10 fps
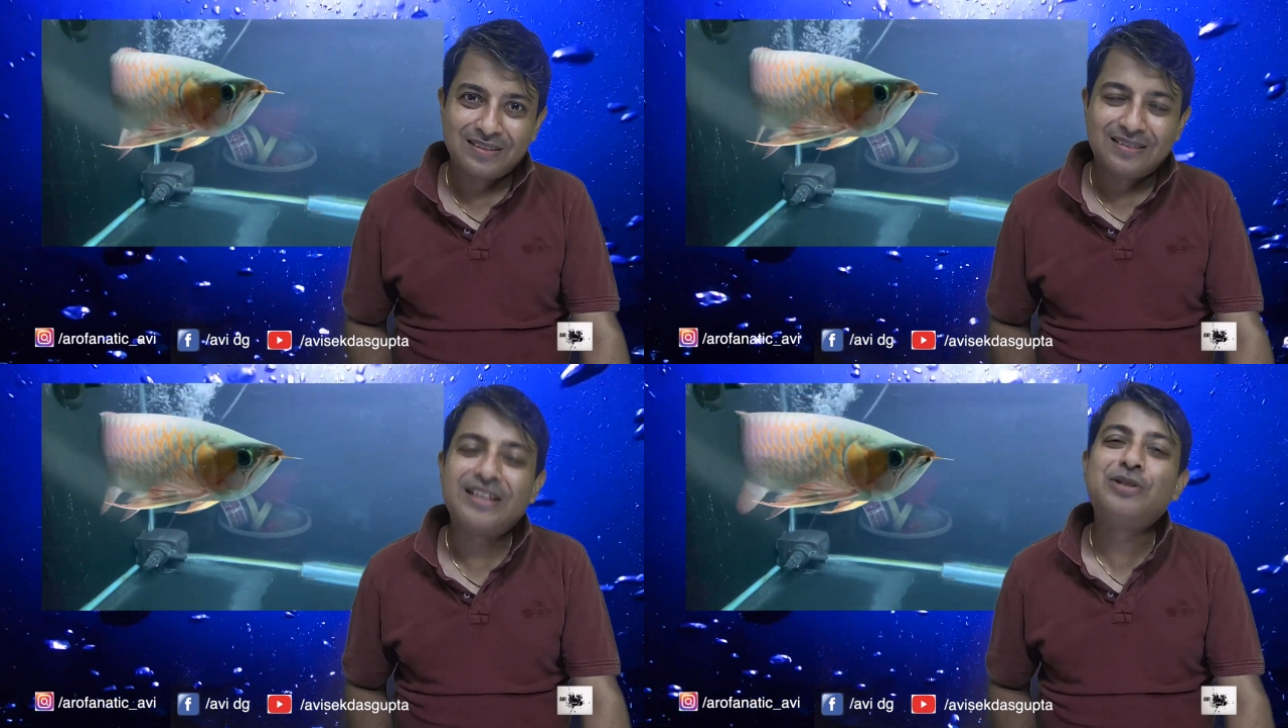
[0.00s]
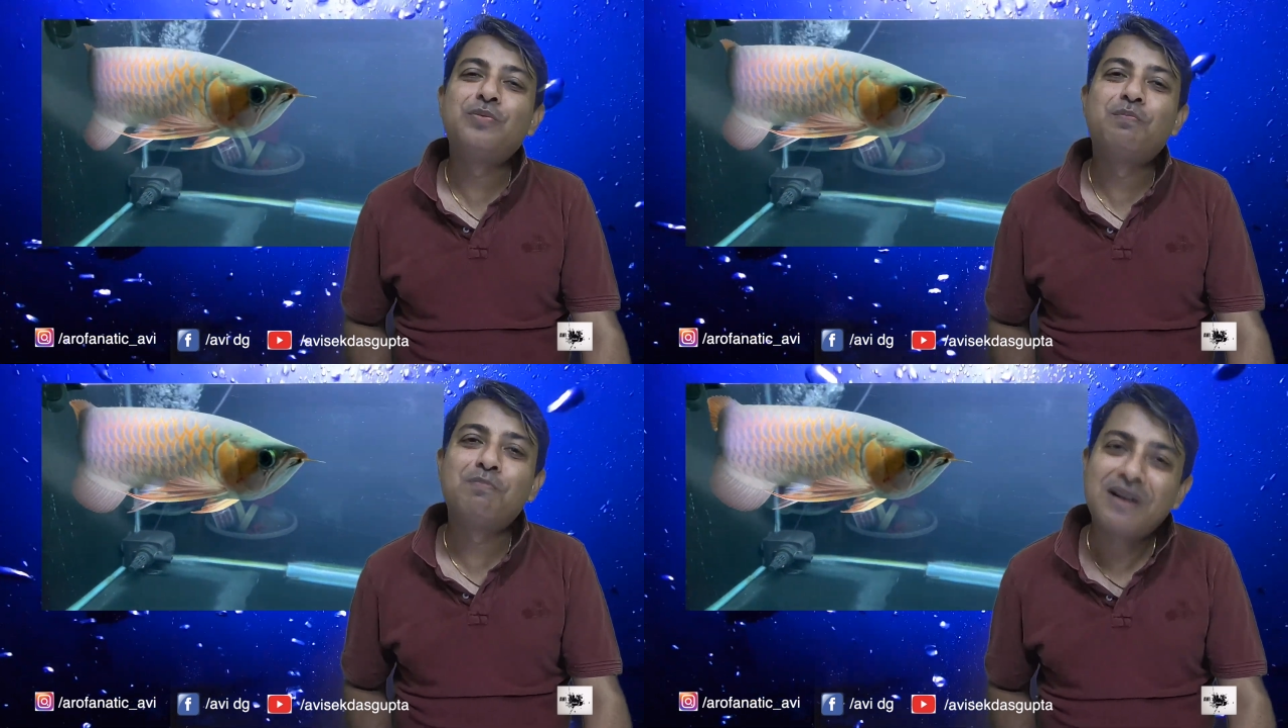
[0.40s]
then you
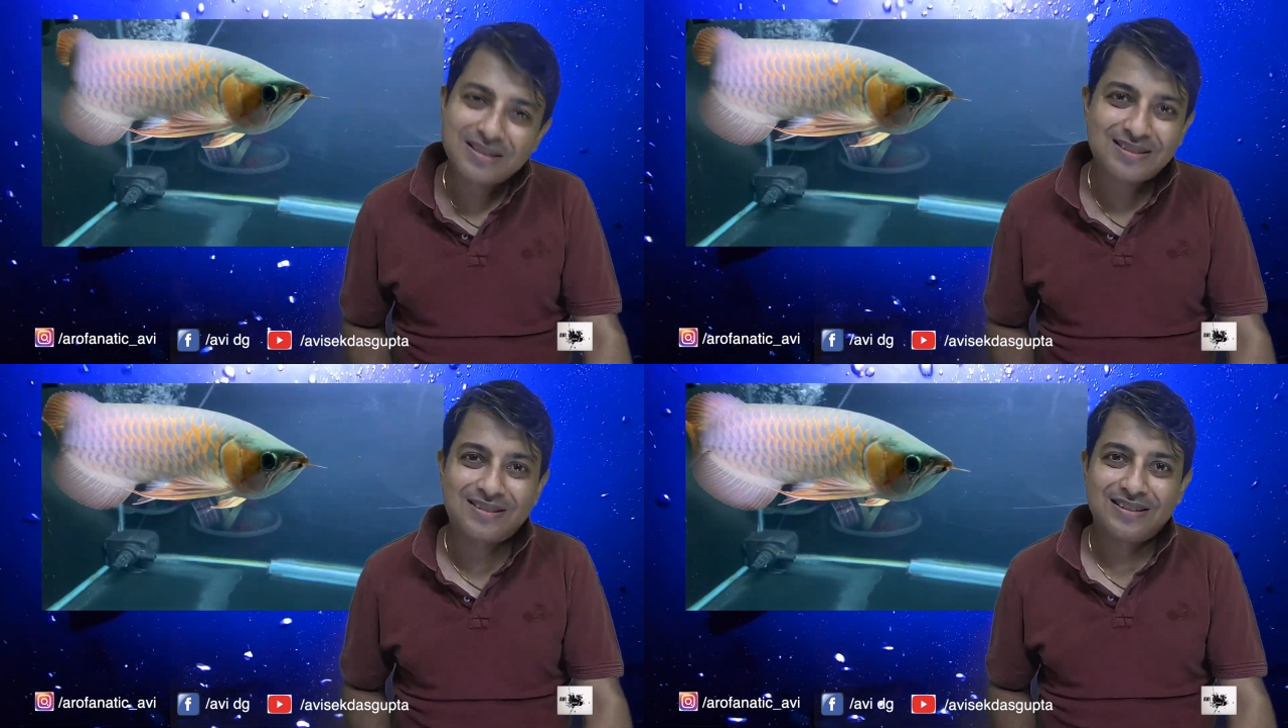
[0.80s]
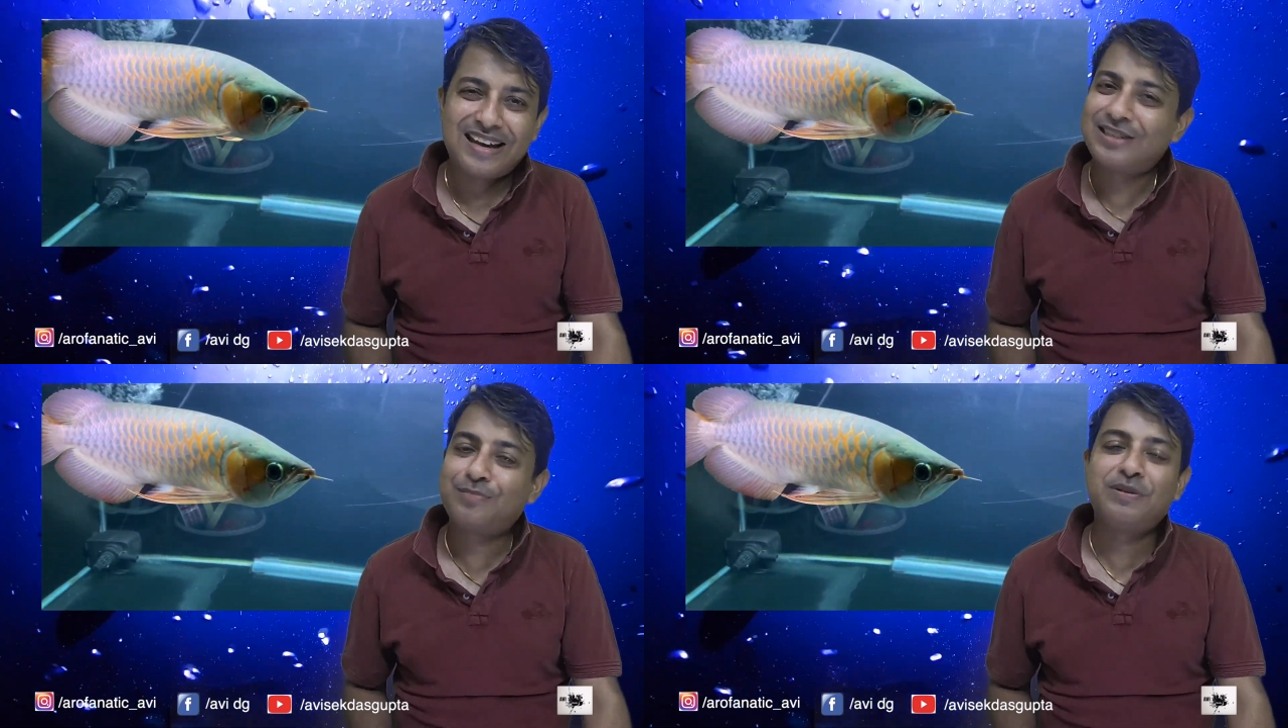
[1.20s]
must
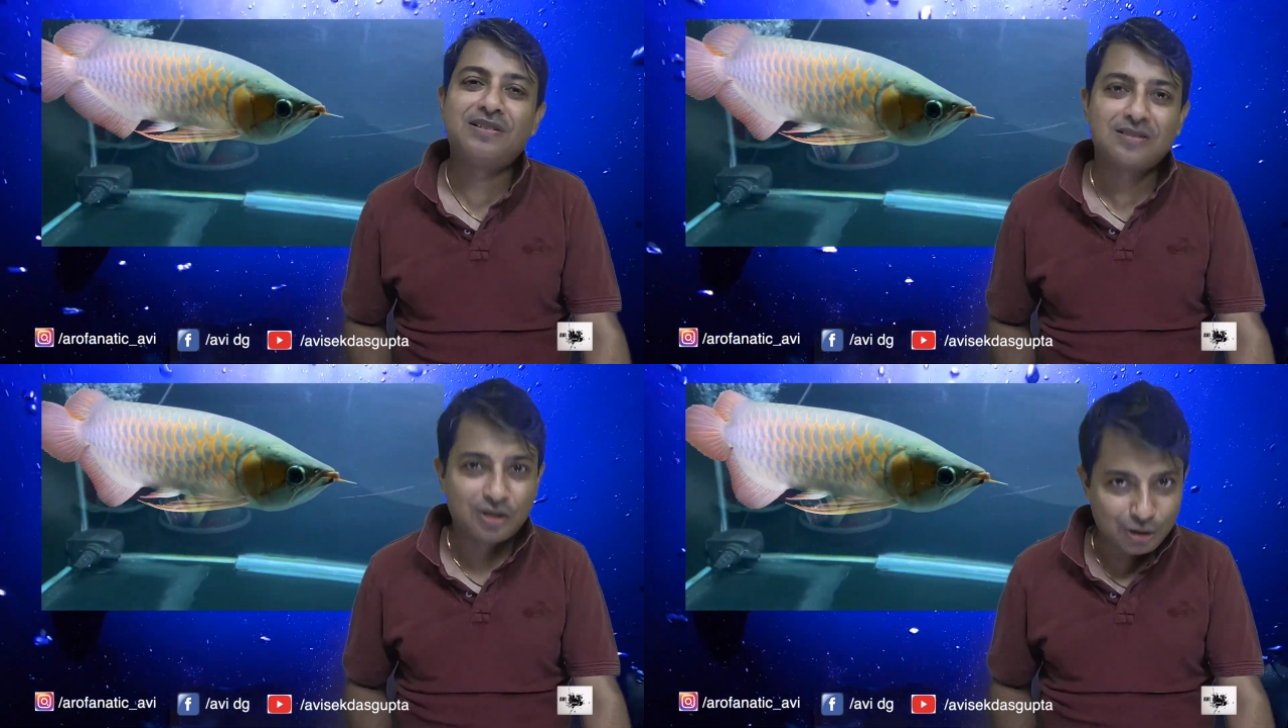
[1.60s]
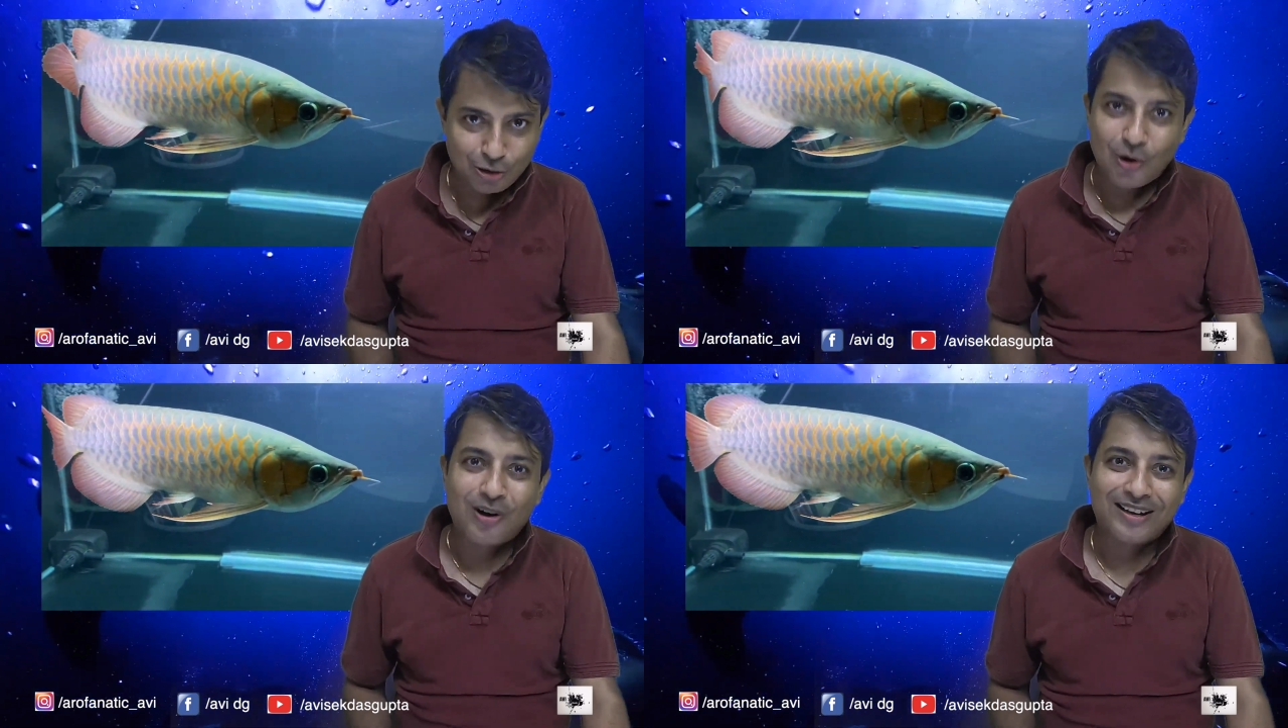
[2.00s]
experience the
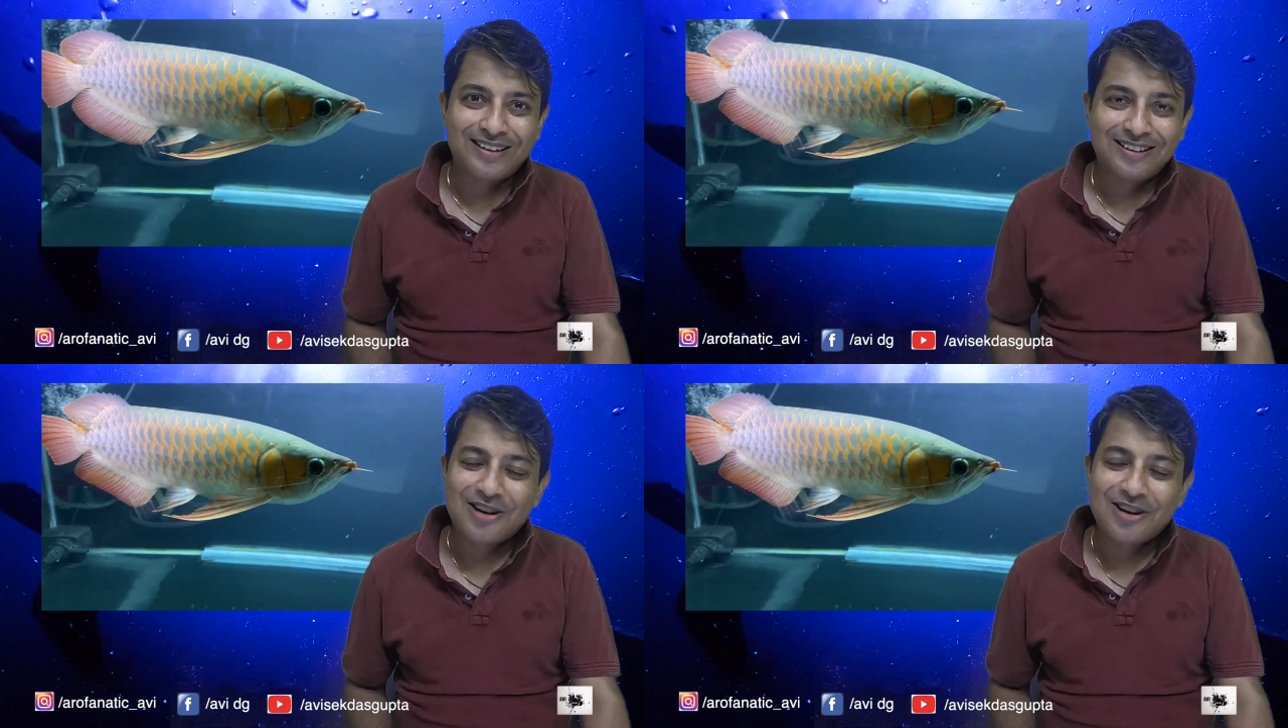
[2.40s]
joy